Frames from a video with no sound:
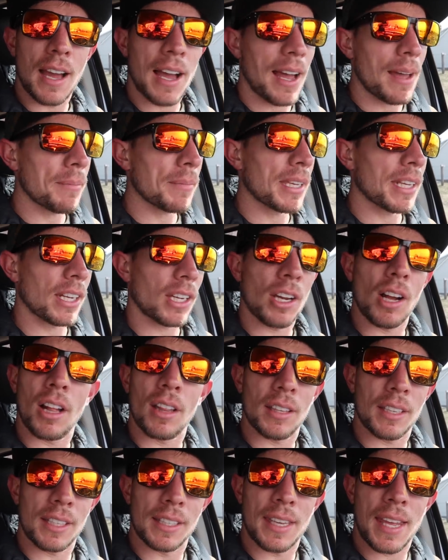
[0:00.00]
I'm gonna
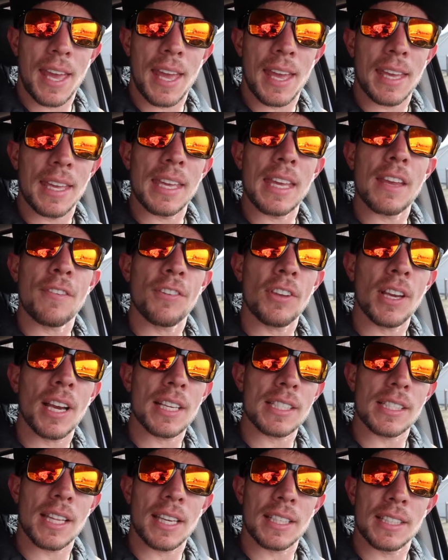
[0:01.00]
call it a day. If you
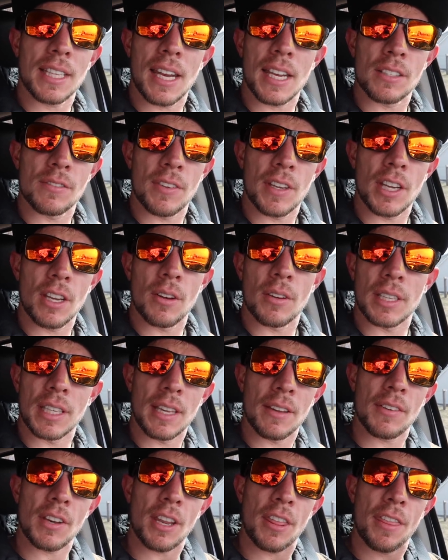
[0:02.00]
guys like today's video,
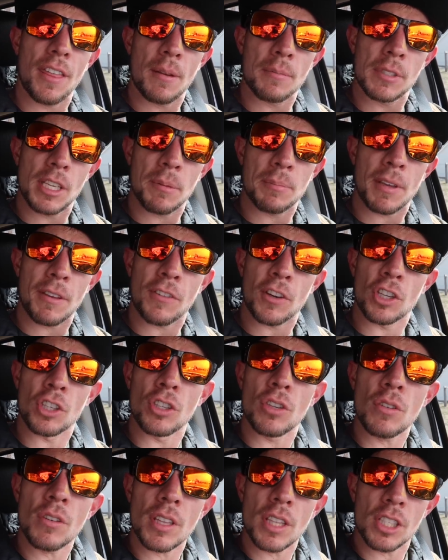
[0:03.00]
give it a thumbs up. If you're
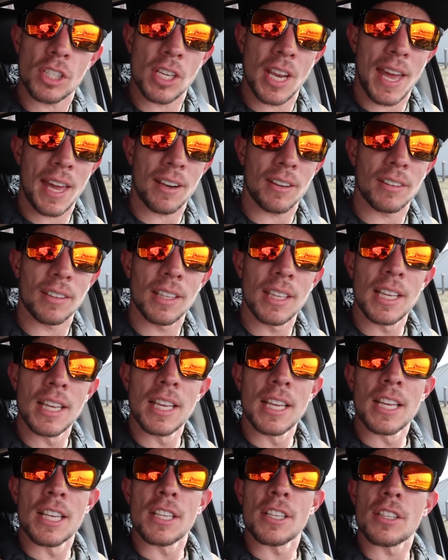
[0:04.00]
new to the channel,
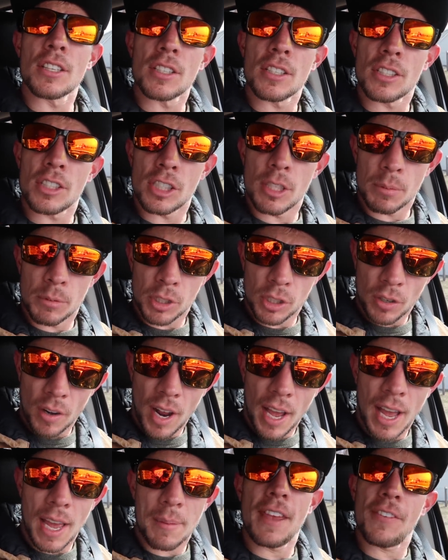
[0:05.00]

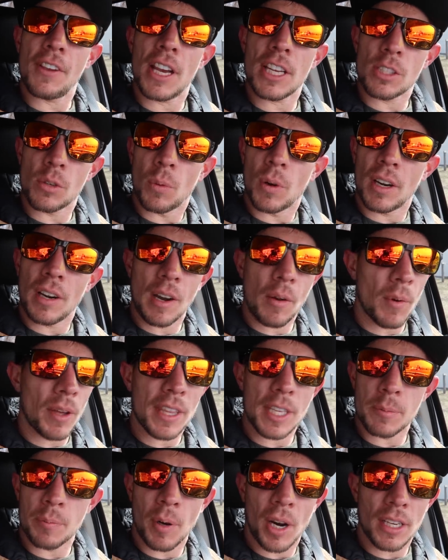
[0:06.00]
subscribe. If you guys are wondering
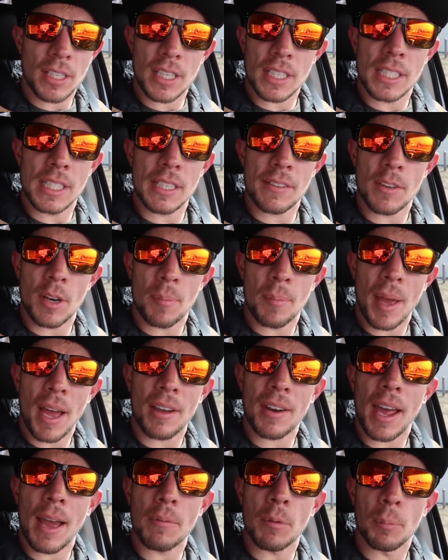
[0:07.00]
what this project is even
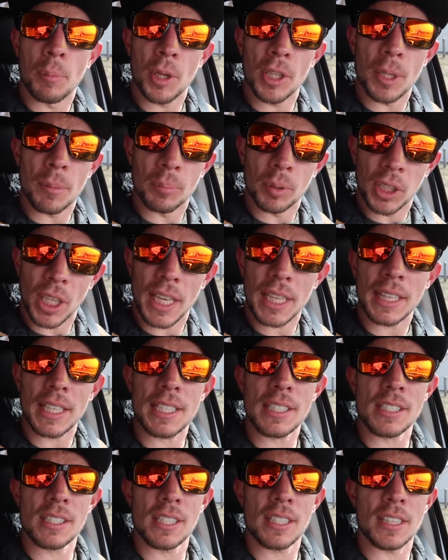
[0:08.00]
about, I will put the
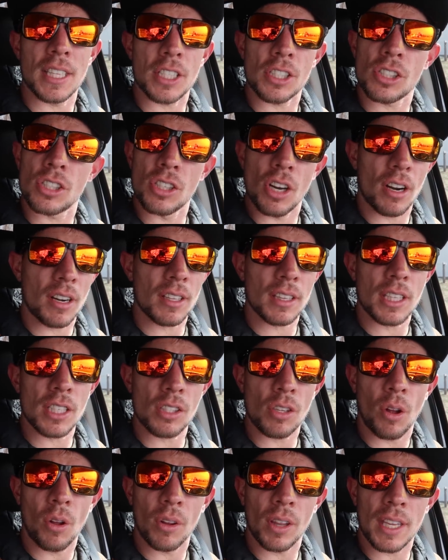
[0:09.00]
playlist that started
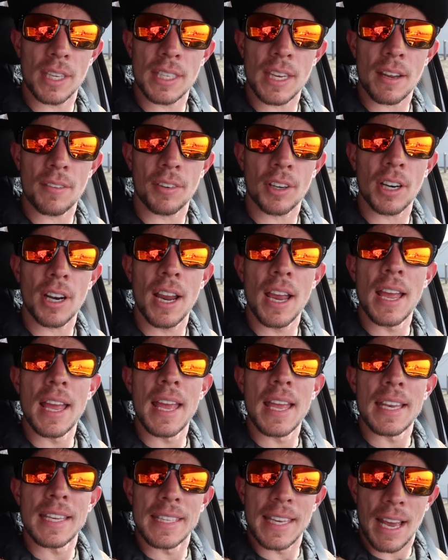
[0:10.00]
this whole endeavor
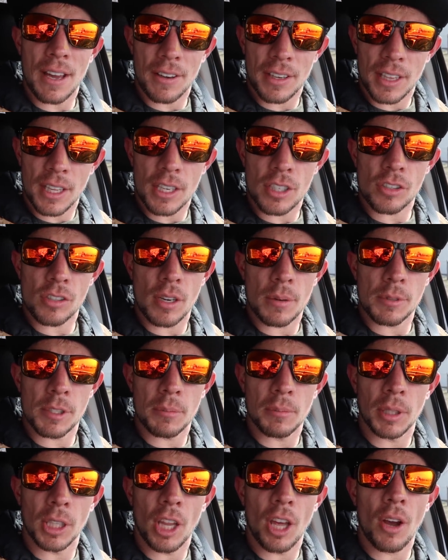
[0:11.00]
down in the
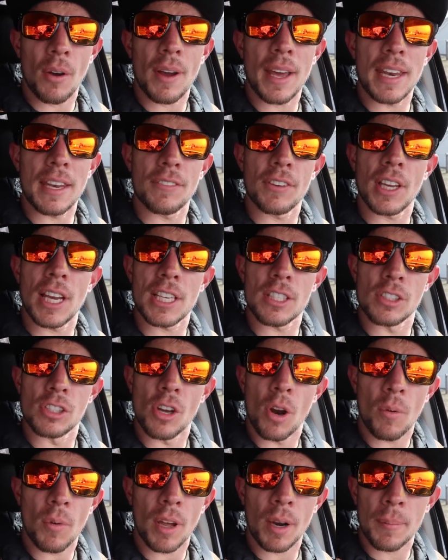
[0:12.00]
description below. And if you guys
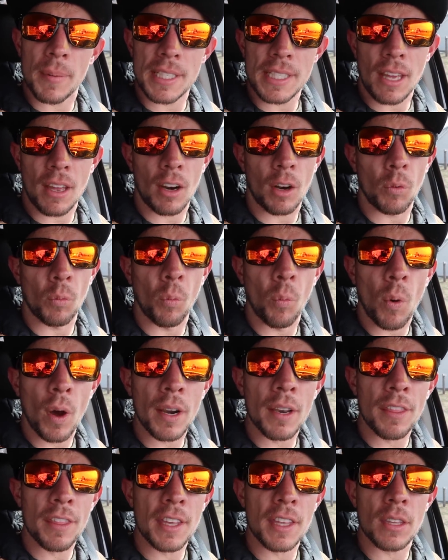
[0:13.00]
don't want to miss out on
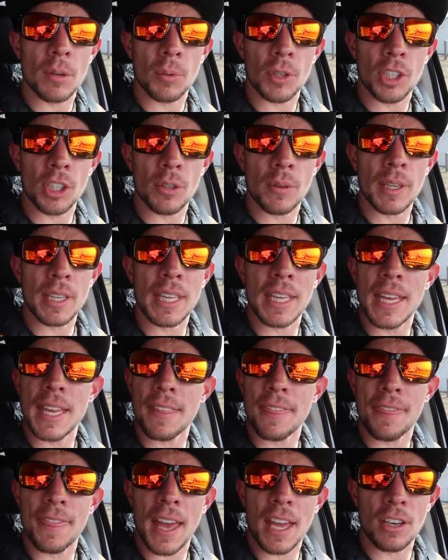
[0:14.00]
one thing that we're doing,
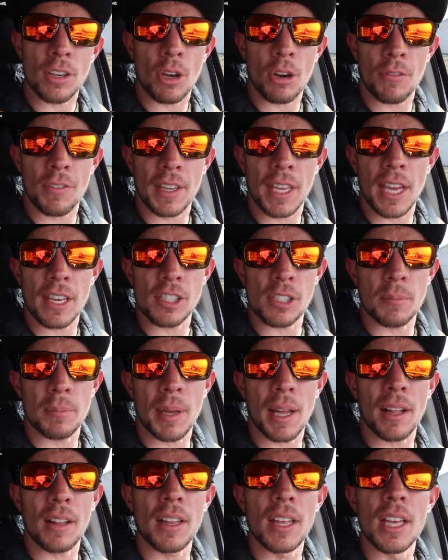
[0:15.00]
hit that notification
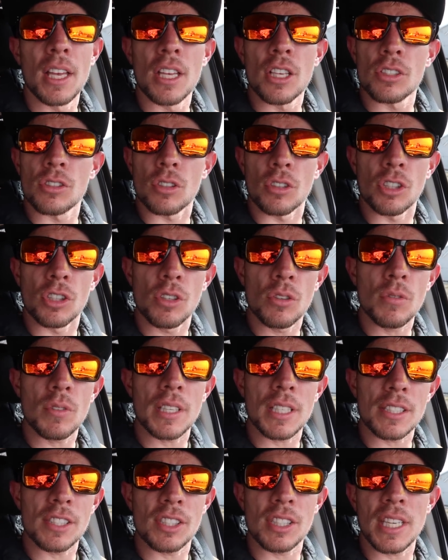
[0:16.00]
bell so you
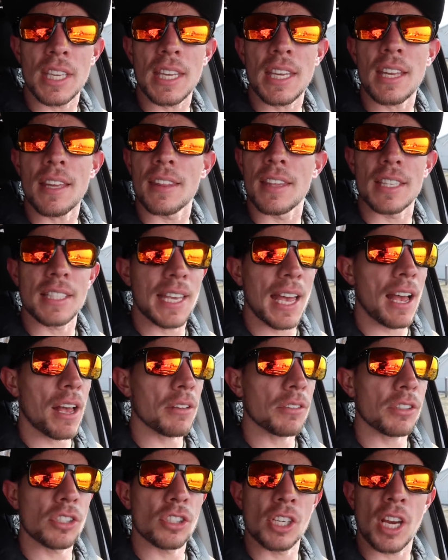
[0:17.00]
can see this
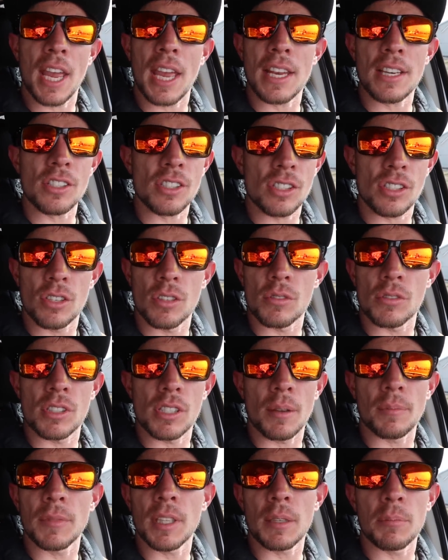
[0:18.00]
house change to
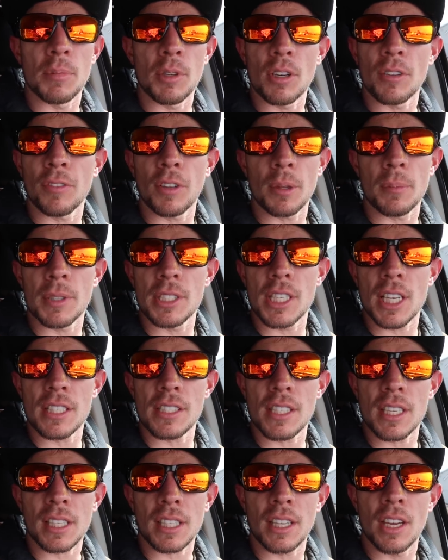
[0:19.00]
something beautiful and
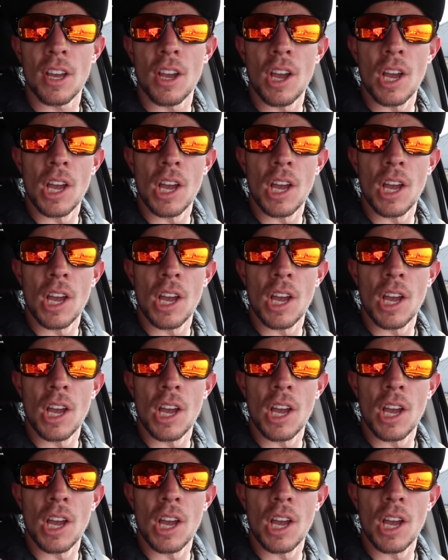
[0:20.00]
majestic,